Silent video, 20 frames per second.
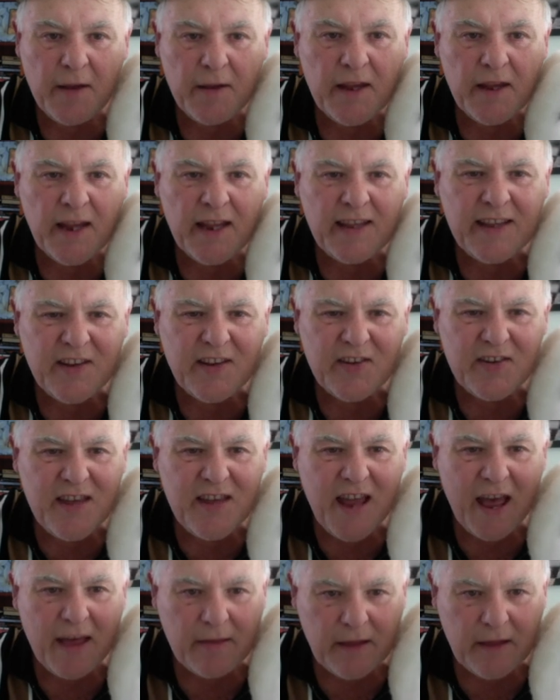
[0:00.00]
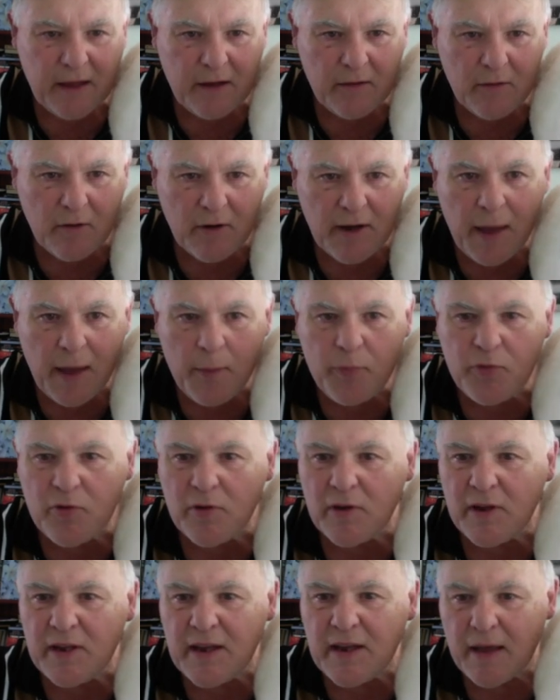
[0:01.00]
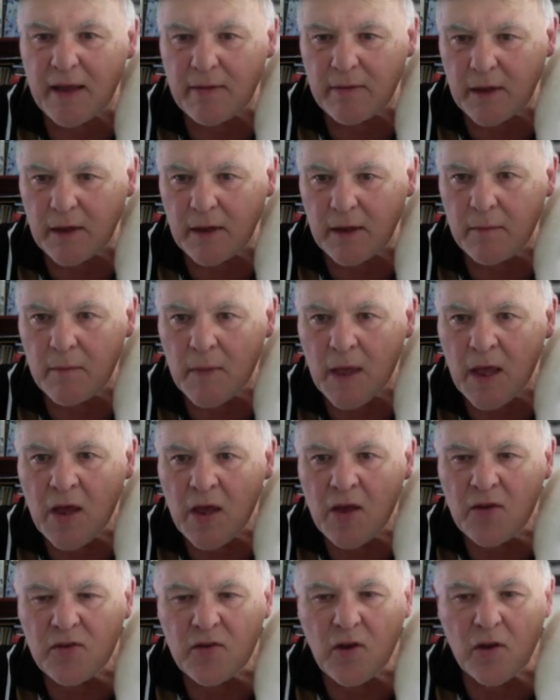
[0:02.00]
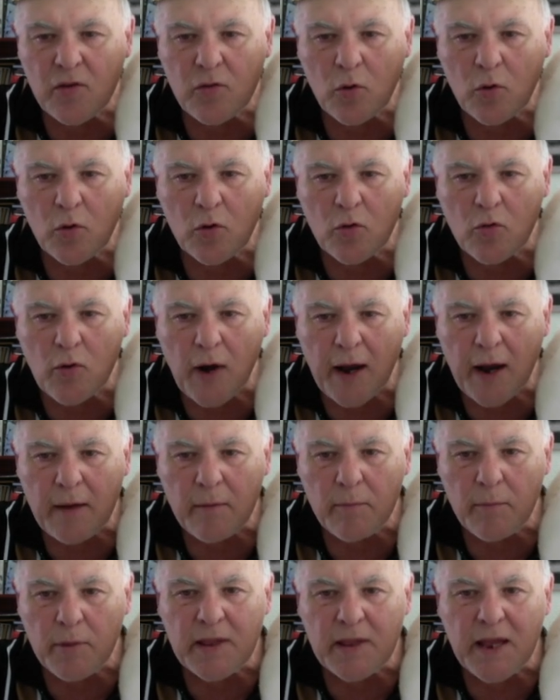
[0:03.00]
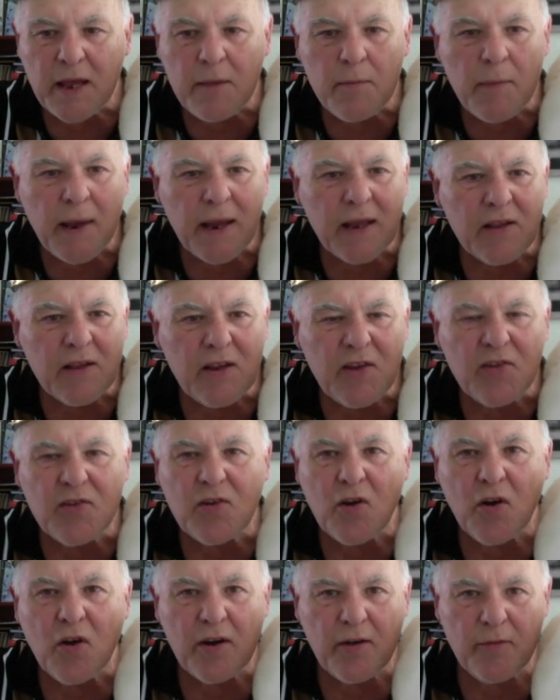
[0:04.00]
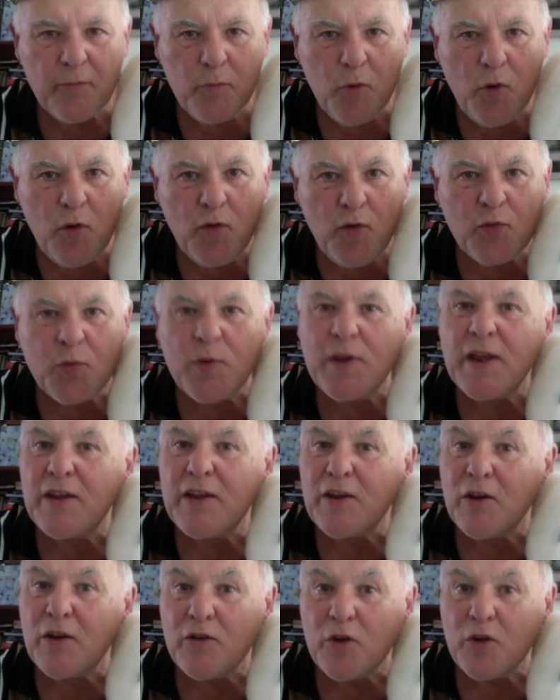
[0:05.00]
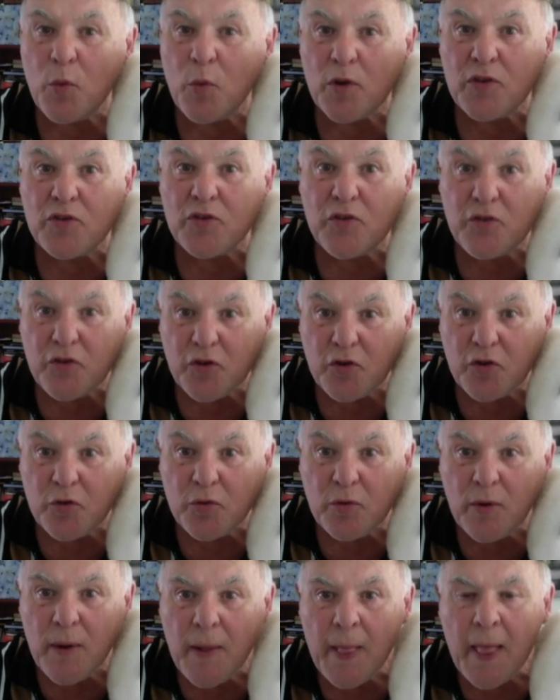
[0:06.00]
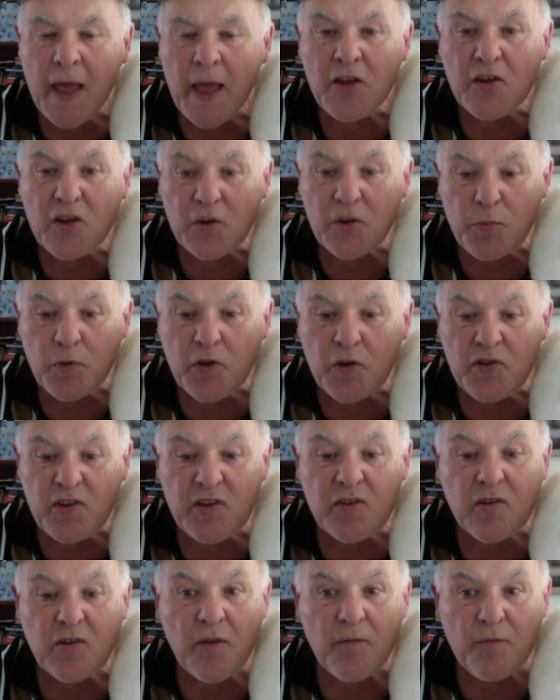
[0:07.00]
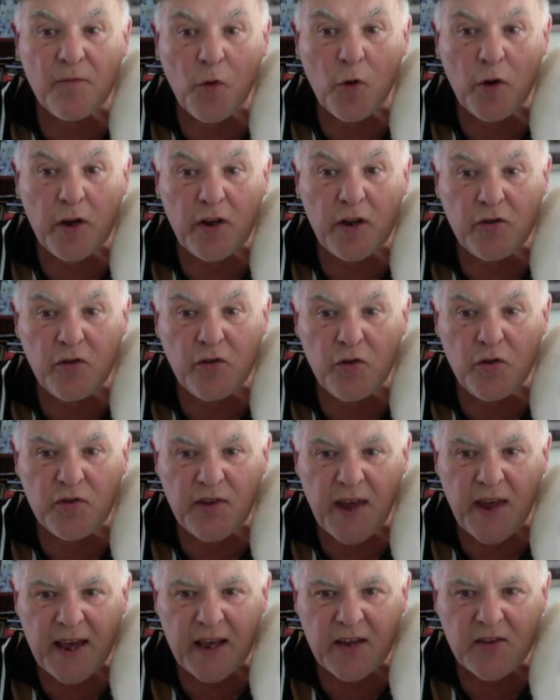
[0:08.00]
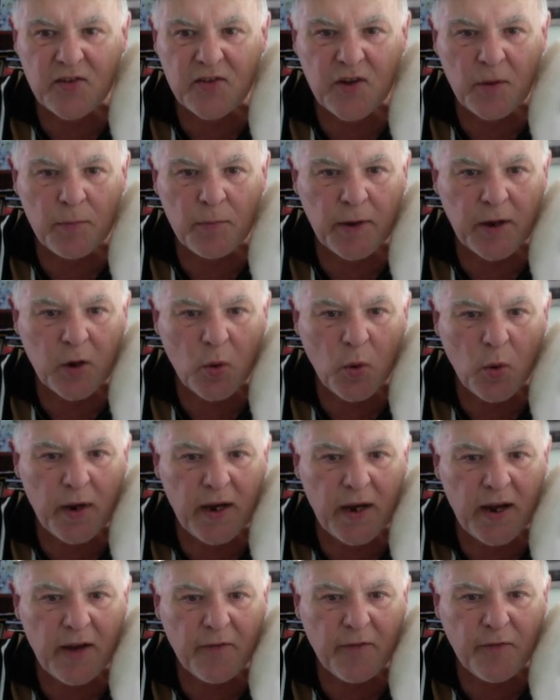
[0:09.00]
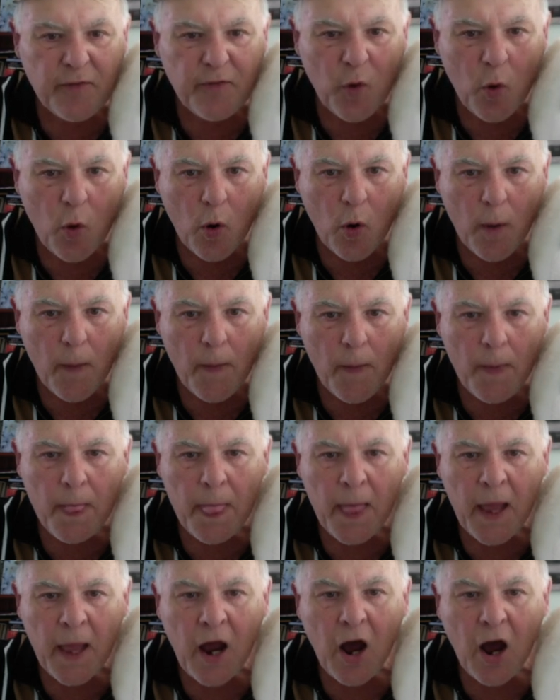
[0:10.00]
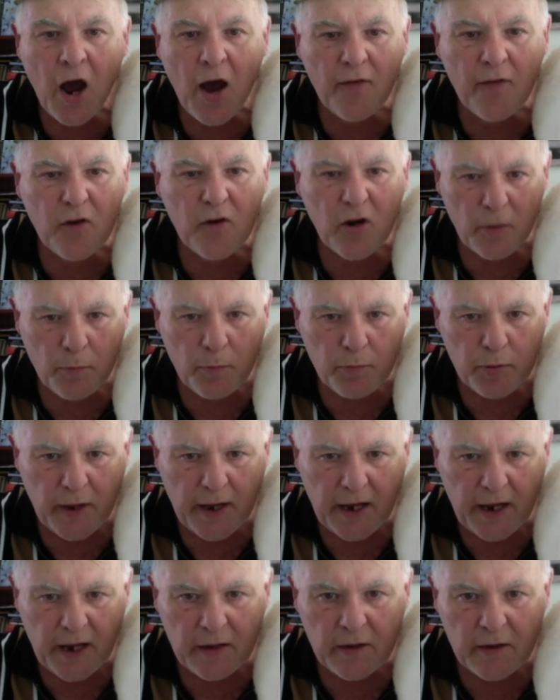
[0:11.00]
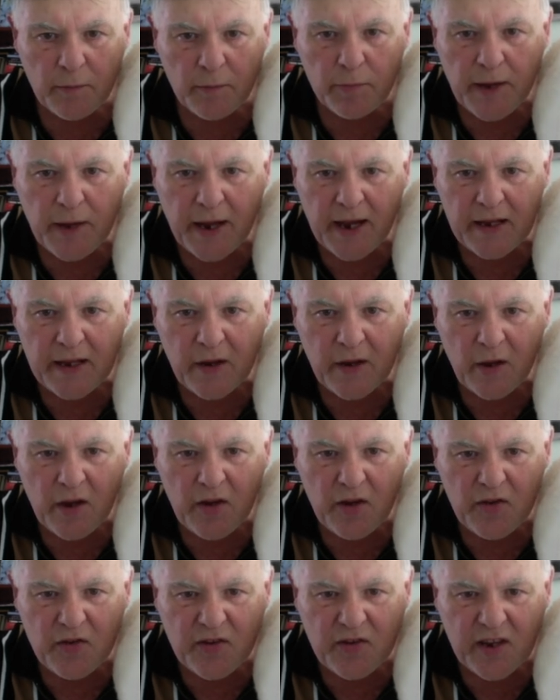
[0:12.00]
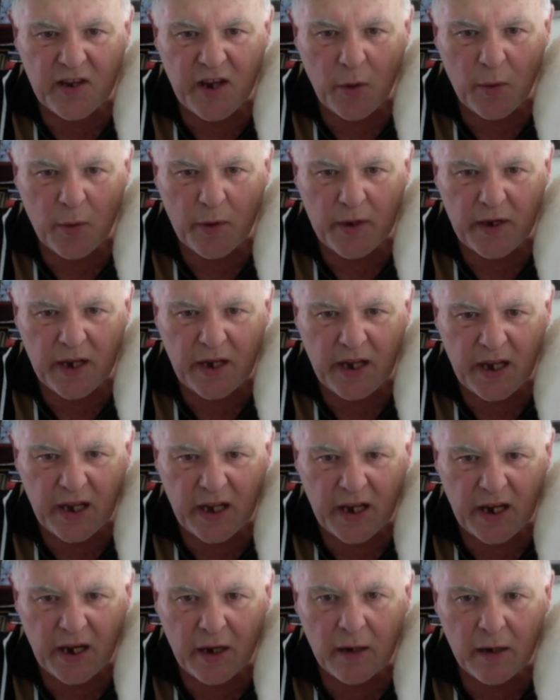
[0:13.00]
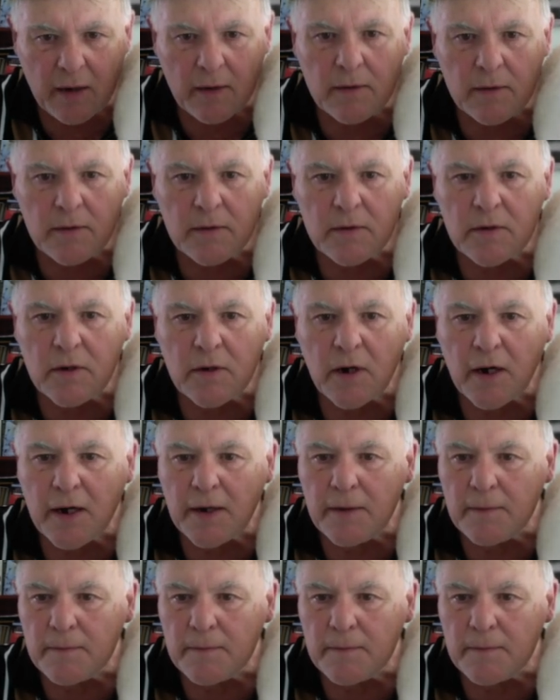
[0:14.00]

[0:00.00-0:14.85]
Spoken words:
That does nothing, right? Absolutely nothing. So I thought, great, but they make these kind of moves when they don't know what to do just because he's got 42 seconds. So I played queen f4. I've got a plan. The plan is to go in here, right?